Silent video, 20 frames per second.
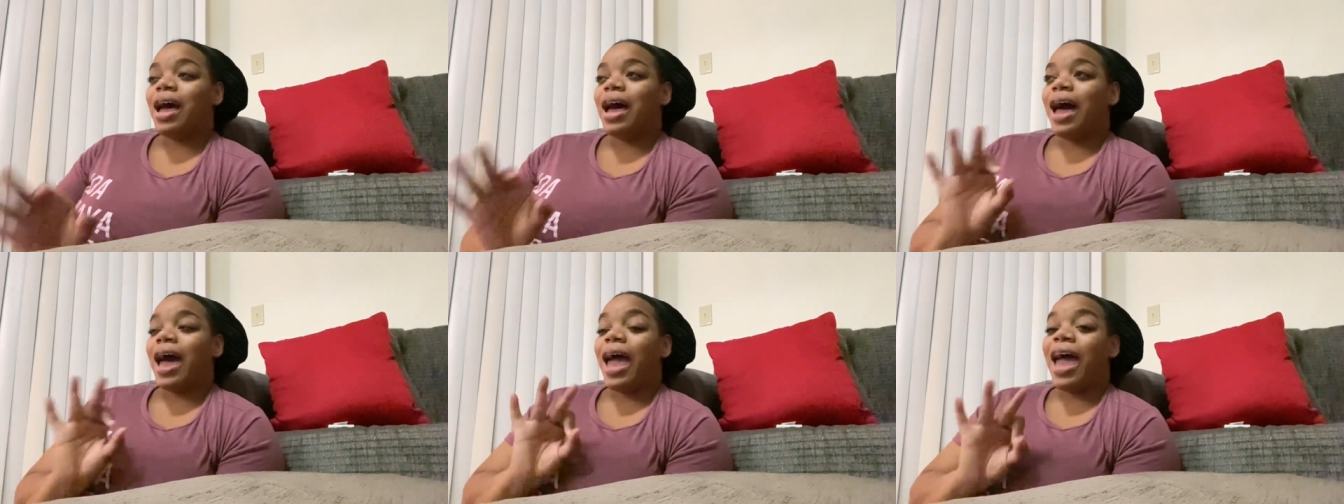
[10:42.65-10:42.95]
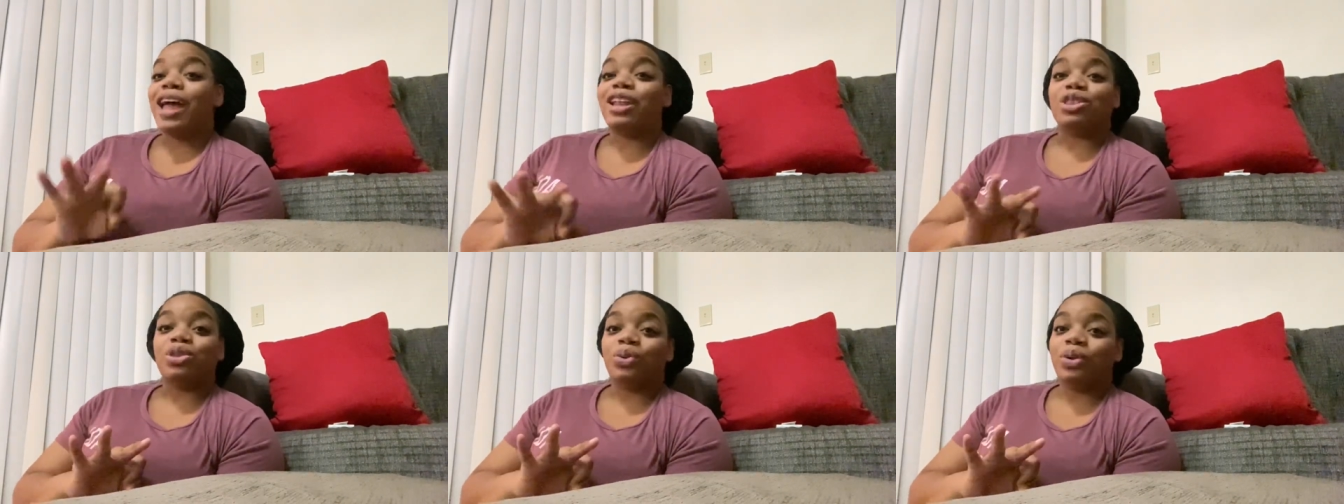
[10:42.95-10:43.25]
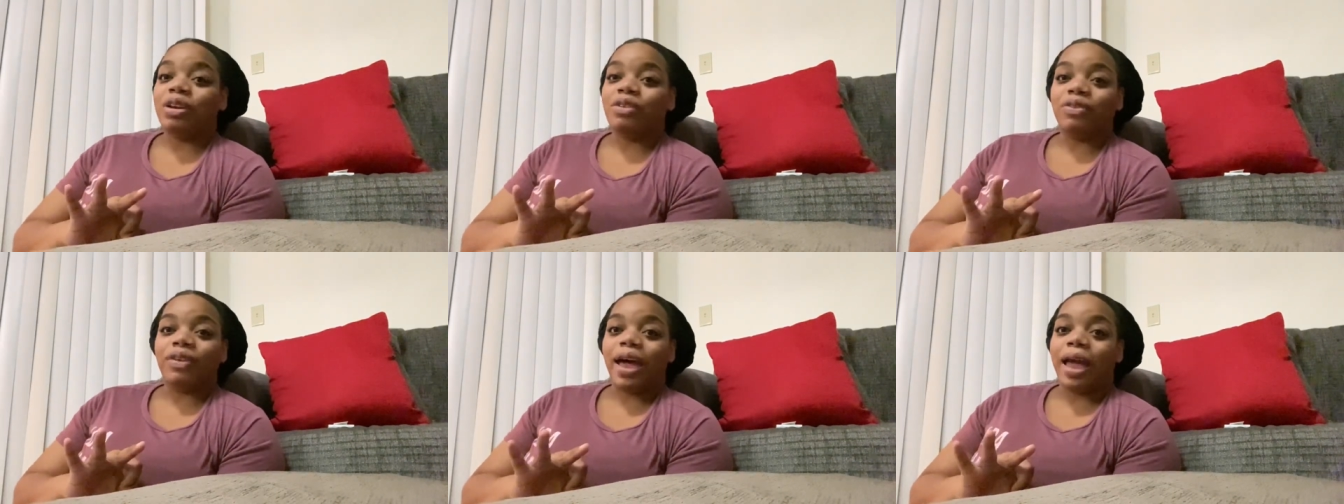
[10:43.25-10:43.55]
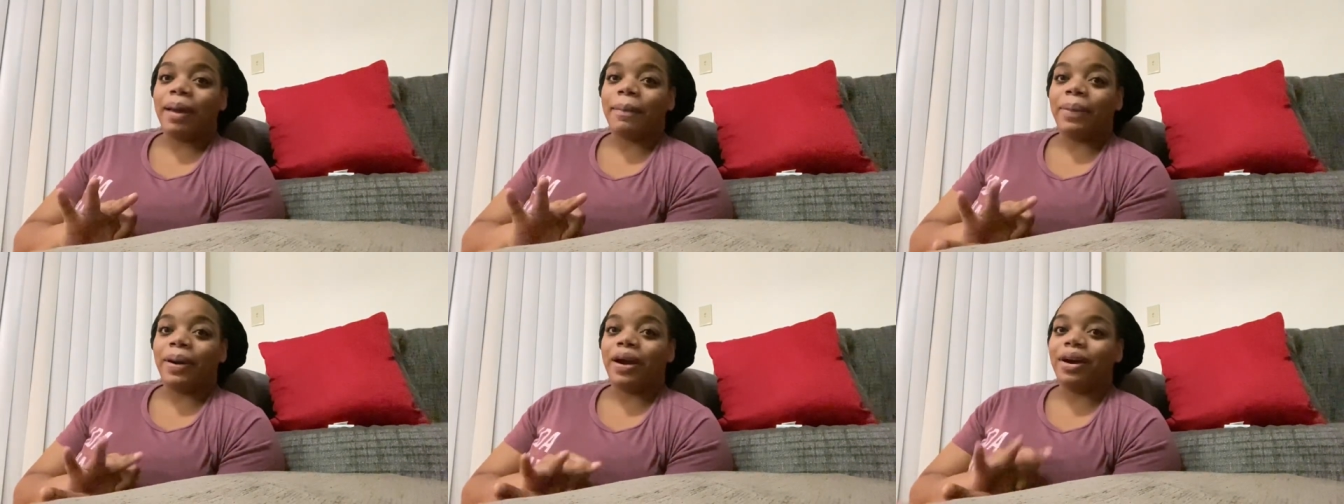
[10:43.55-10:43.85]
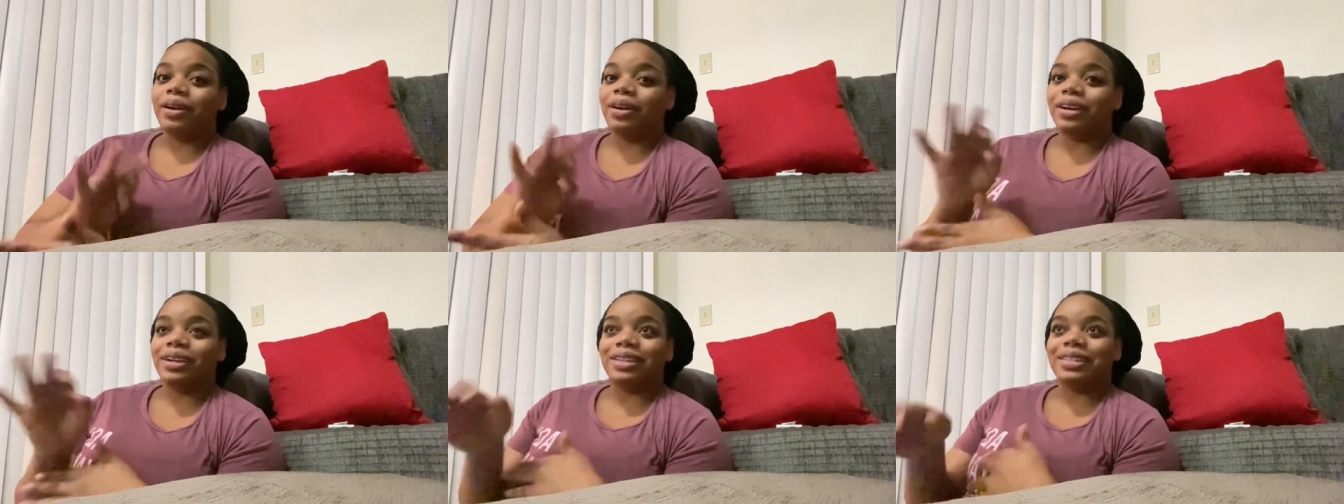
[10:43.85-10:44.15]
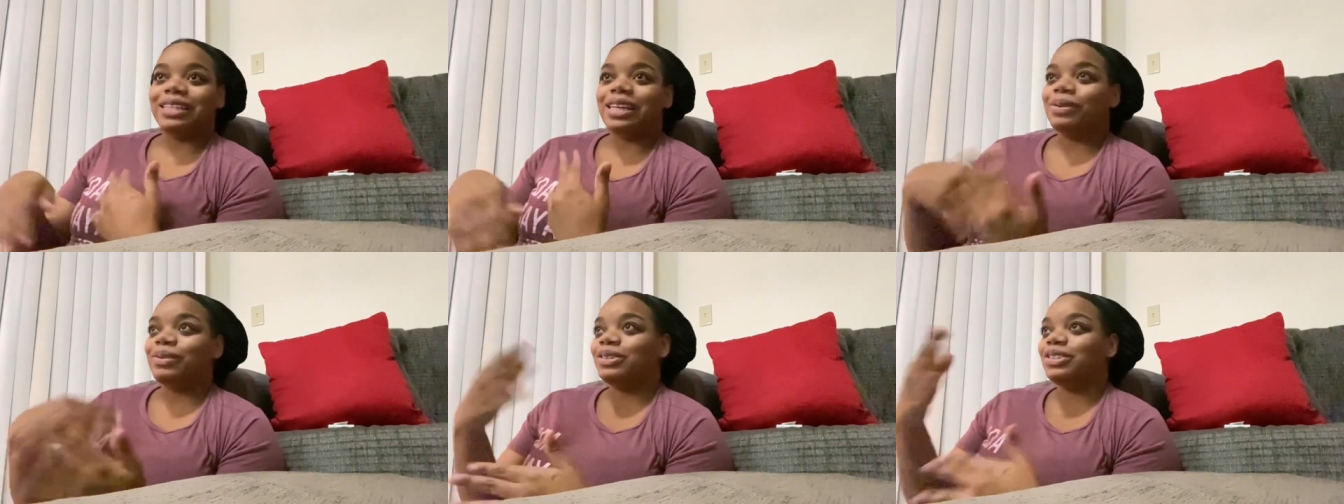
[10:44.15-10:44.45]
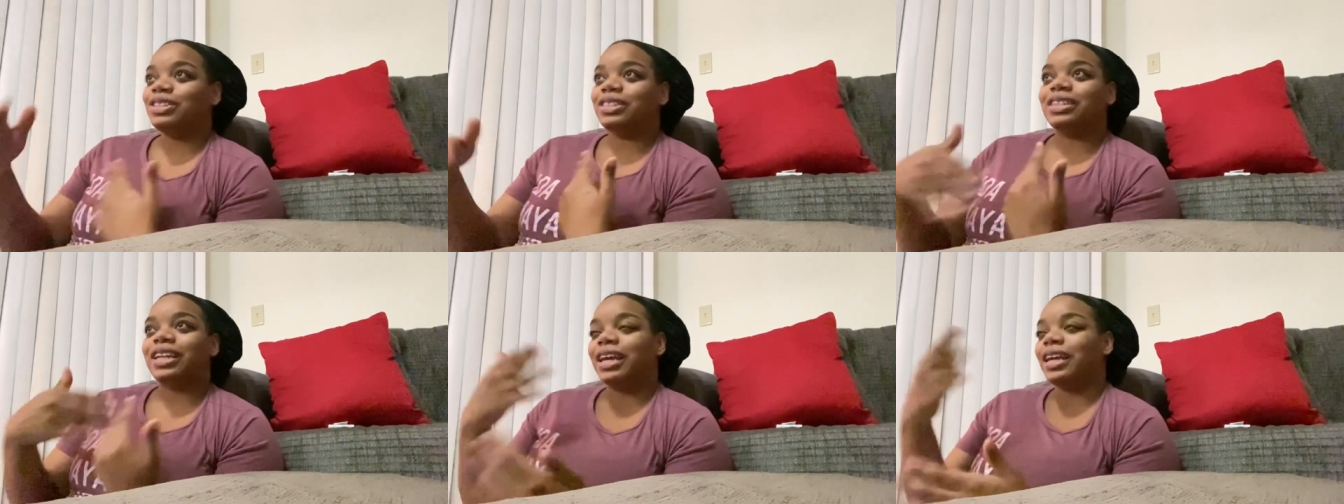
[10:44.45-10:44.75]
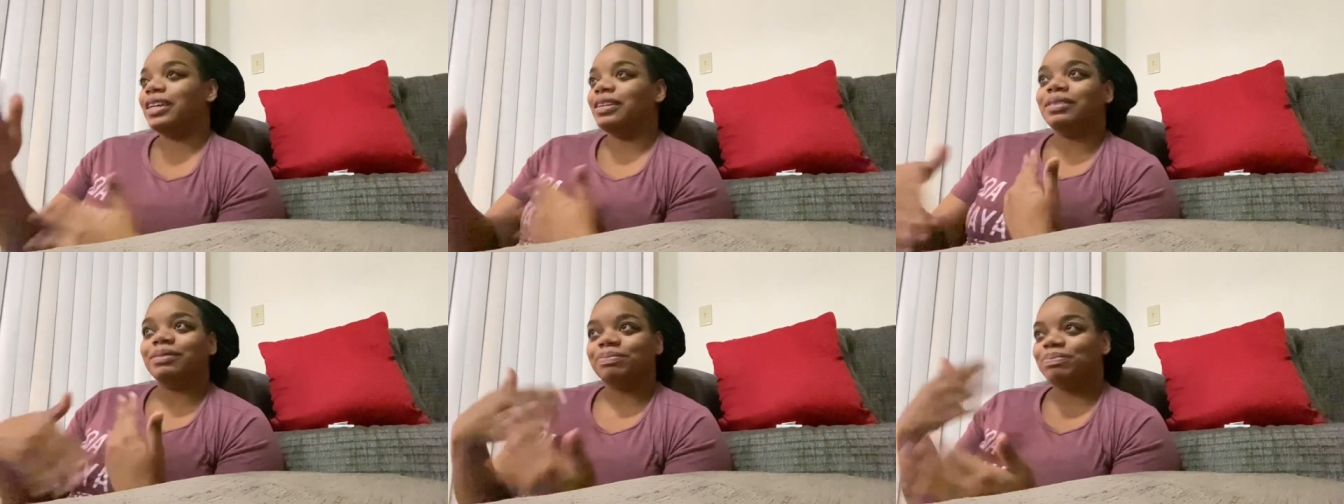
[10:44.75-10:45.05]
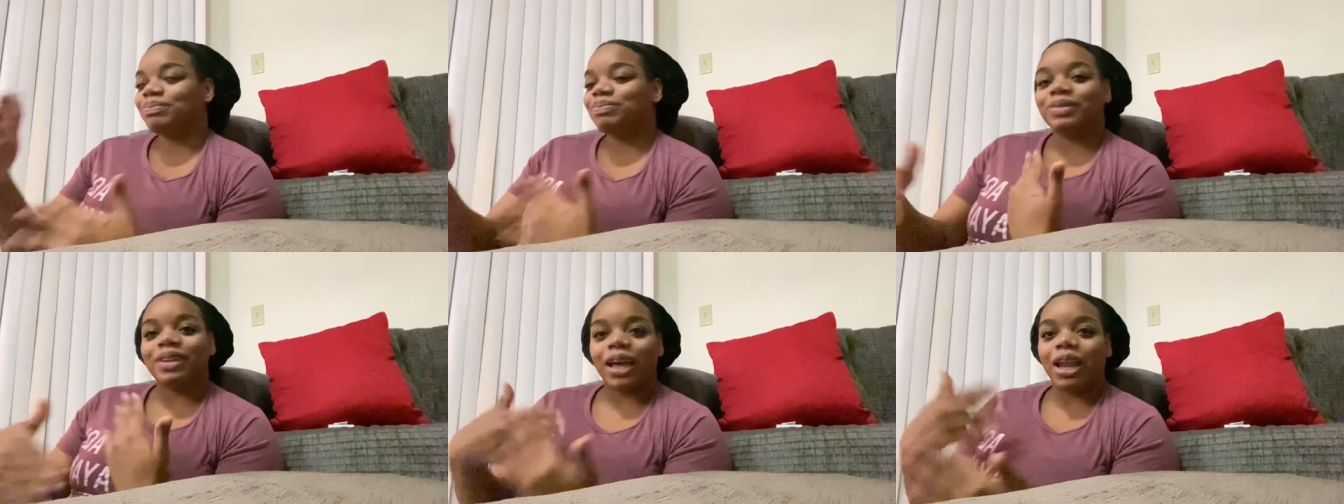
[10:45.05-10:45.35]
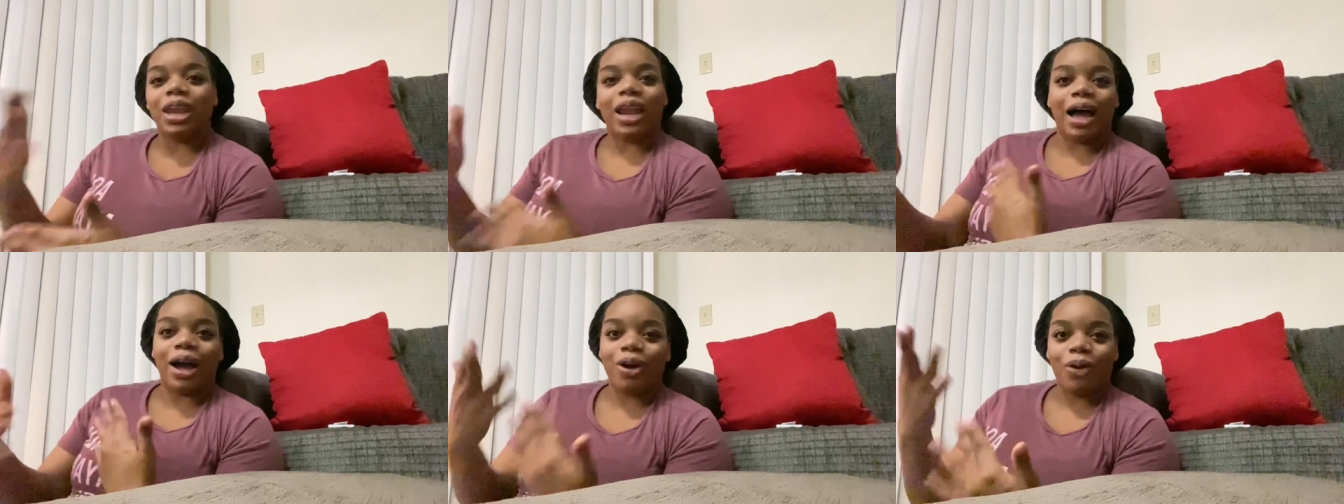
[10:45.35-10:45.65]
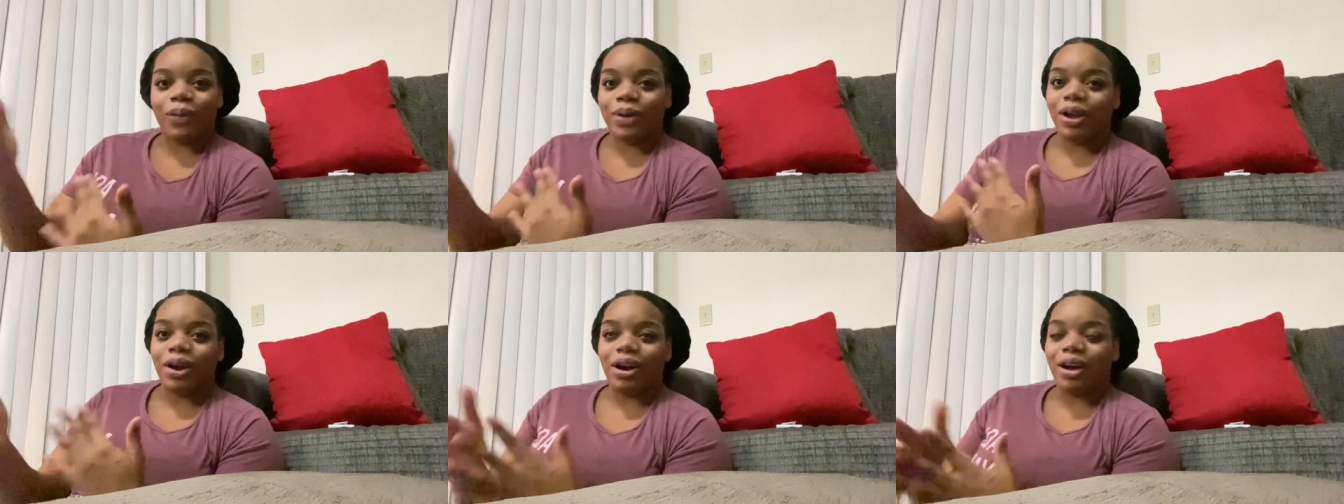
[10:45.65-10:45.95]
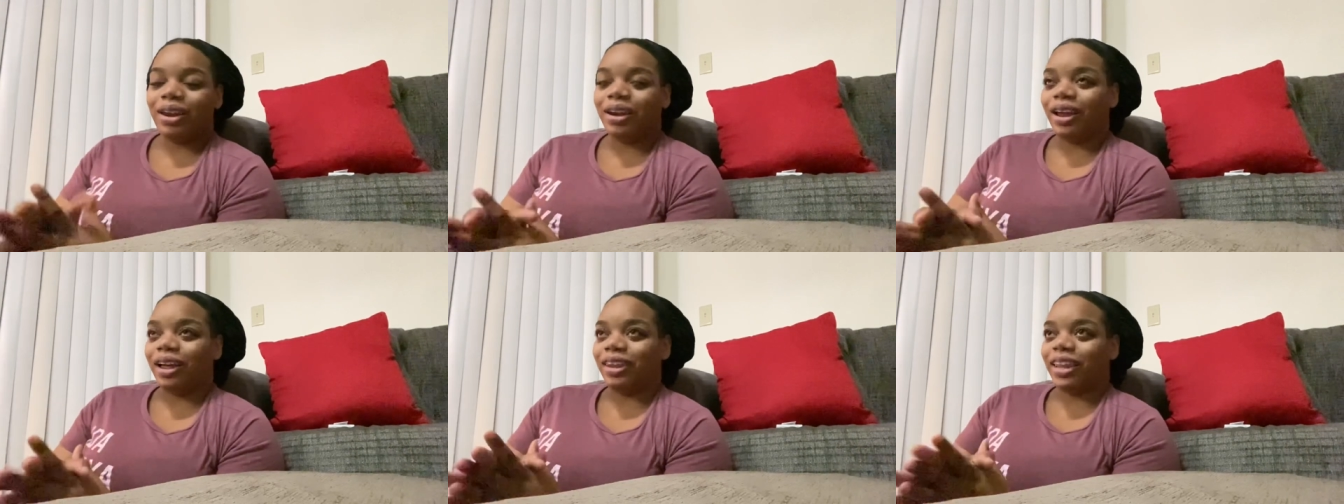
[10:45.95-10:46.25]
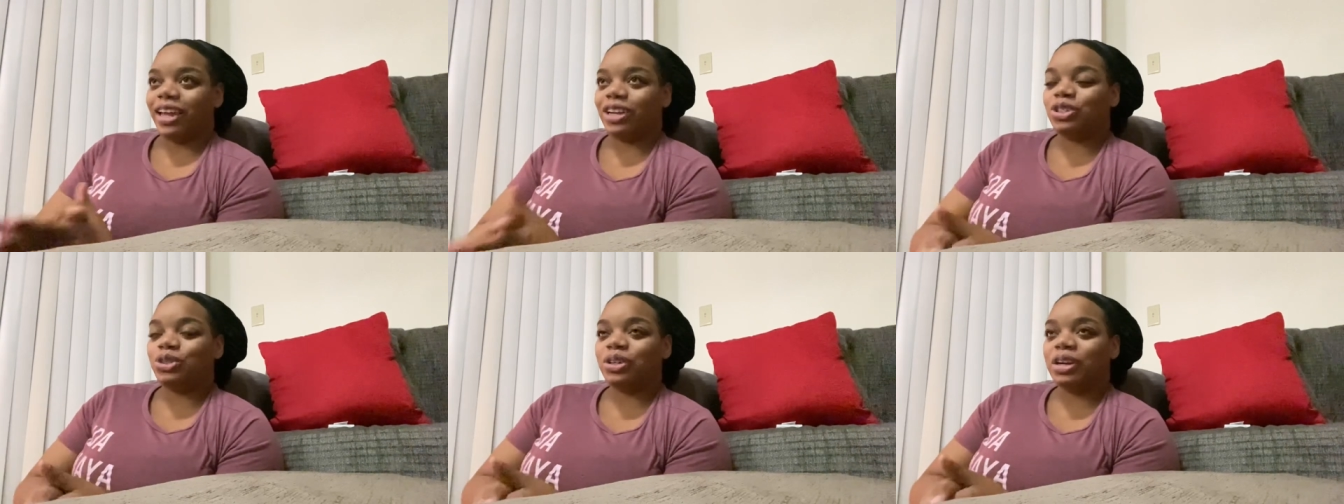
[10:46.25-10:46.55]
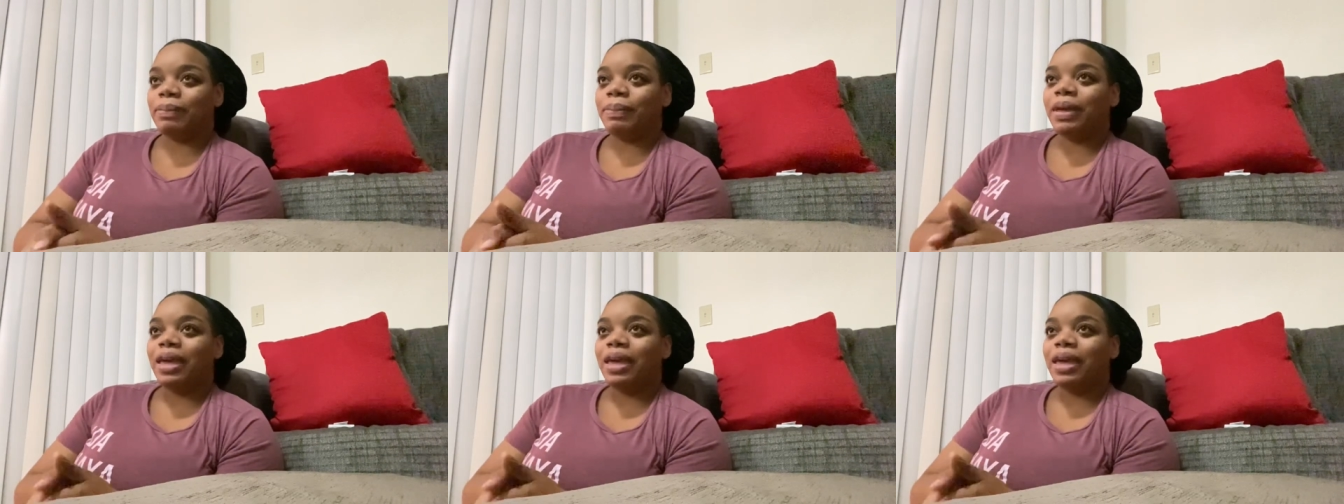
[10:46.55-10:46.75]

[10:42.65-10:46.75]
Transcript: I had three flying partners. It was just like a lot going on on that trip.